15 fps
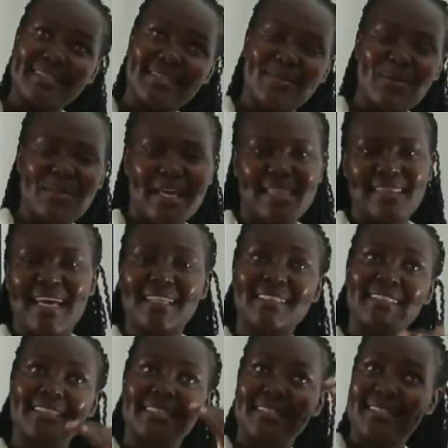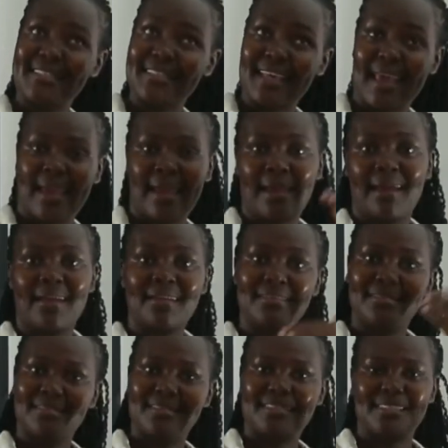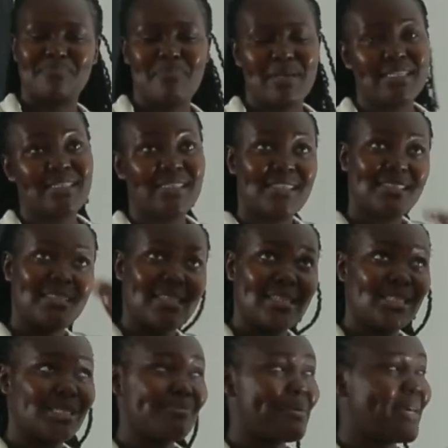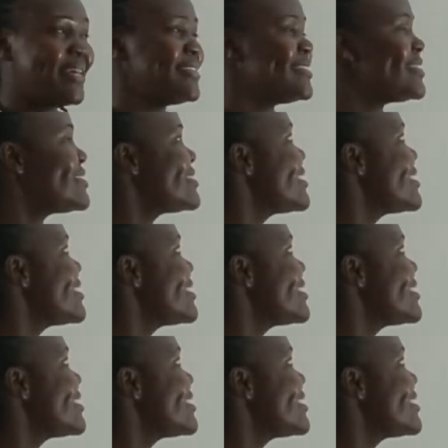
know that is air. It bases in space.